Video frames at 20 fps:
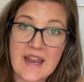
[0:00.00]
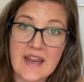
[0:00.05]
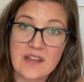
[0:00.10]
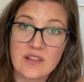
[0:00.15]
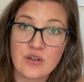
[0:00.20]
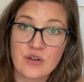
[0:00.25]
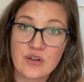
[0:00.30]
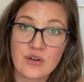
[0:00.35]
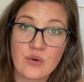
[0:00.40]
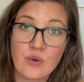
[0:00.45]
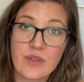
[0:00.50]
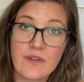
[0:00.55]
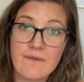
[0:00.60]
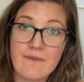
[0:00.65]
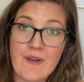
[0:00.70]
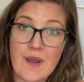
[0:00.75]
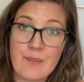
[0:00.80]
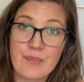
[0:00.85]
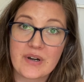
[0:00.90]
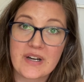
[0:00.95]
and look at all the
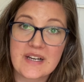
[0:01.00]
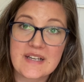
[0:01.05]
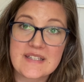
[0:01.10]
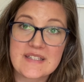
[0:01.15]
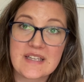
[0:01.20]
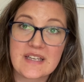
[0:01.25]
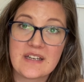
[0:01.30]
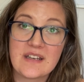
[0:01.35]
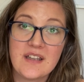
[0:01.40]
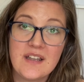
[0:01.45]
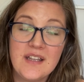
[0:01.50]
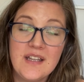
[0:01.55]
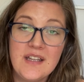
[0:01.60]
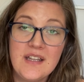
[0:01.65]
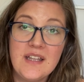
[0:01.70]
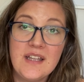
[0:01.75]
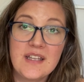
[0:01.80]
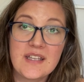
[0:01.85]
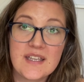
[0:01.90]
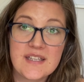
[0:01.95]
fabrics and
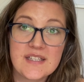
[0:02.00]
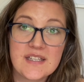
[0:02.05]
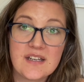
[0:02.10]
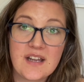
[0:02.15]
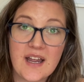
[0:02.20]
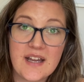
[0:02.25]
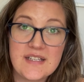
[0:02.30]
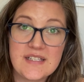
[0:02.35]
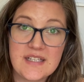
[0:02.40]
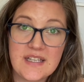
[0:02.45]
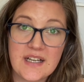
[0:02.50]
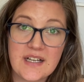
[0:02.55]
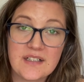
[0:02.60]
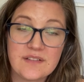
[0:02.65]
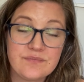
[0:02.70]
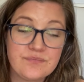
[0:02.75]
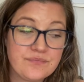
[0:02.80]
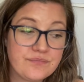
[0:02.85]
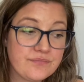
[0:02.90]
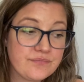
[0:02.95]
get an idea
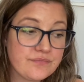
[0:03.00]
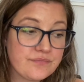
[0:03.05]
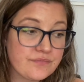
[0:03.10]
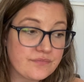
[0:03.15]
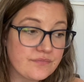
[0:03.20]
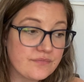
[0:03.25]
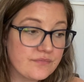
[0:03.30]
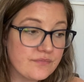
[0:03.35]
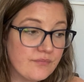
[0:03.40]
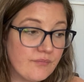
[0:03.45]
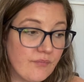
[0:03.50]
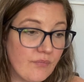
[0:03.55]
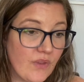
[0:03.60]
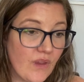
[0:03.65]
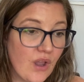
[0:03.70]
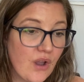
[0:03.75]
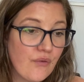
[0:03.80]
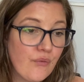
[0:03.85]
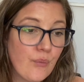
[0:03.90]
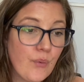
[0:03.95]

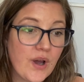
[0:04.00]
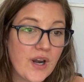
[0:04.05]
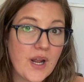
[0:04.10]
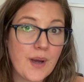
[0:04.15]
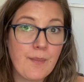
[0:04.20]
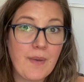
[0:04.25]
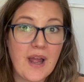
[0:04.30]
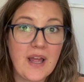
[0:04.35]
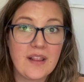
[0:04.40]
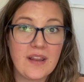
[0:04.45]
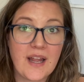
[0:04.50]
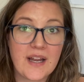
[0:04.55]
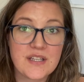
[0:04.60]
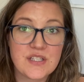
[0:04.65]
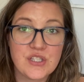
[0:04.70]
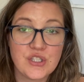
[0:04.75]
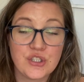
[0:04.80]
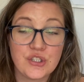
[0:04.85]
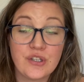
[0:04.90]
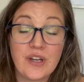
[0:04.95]
of what I might like to
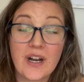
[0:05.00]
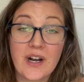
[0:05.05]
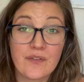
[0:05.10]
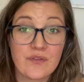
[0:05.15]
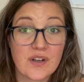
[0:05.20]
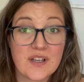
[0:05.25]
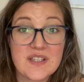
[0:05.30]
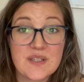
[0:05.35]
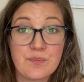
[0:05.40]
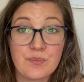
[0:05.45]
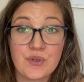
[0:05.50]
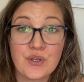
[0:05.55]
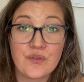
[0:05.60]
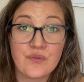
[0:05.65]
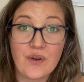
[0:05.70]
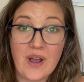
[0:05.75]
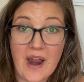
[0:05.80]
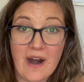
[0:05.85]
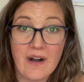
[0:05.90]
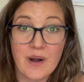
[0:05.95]
do. And I've got some beautiful
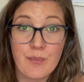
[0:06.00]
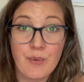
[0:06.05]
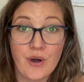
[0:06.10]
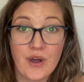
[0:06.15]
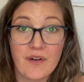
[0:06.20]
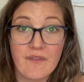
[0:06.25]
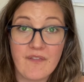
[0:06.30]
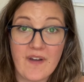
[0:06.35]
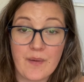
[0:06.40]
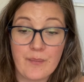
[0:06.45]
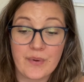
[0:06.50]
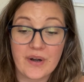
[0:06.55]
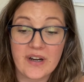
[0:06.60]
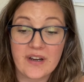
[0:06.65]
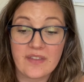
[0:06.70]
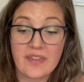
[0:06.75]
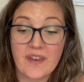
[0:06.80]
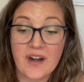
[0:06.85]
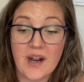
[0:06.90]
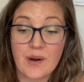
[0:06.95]
Harry Potter fabric
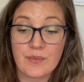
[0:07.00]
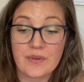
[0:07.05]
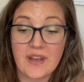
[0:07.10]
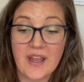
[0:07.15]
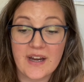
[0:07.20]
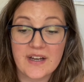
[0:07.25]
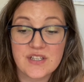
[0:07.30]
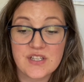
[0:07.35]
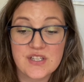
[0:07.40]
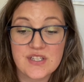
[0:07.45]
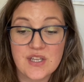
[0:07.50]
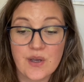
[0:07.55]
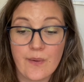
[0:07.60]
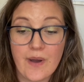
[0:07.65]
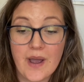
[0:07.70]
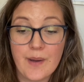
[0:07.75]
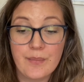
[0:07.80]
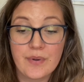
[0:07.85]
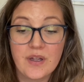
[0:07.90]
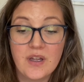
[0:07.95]
that I would like to sew
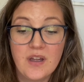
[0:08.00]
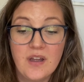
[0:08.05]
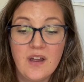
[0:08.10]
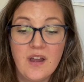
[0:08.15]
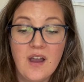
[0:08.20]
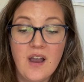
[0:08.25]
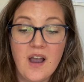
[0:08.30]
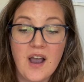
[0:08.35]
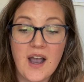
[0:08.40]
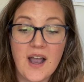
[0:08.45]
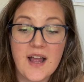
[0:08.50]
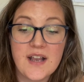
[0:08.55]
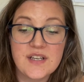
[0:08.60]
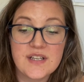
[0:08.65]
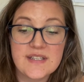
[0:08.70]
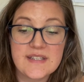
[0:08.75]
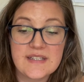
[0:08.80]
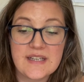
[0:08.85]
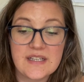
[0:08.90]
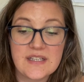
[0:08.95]
up. I
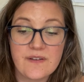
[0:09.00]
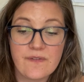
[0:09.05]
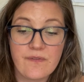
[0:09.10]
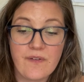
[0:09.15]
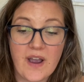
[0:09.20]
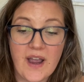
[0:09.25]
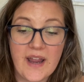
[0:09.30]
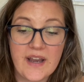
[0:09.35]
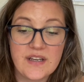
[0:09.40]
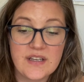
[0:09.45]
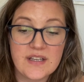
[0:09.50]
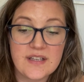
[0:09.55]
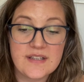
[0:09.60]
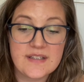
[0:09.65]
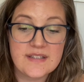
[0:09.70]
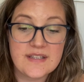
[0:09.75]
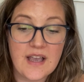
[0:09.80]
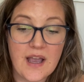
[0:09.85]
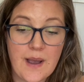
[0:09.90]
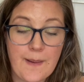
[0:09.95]
just need to find
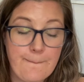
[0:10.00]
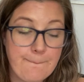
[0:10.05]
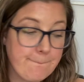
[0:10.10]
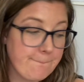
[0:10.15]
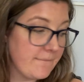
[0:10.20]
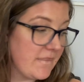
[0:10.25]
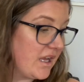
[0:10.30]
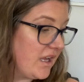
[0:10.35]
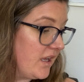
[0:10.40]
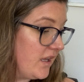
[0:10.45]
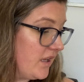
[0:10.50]
some,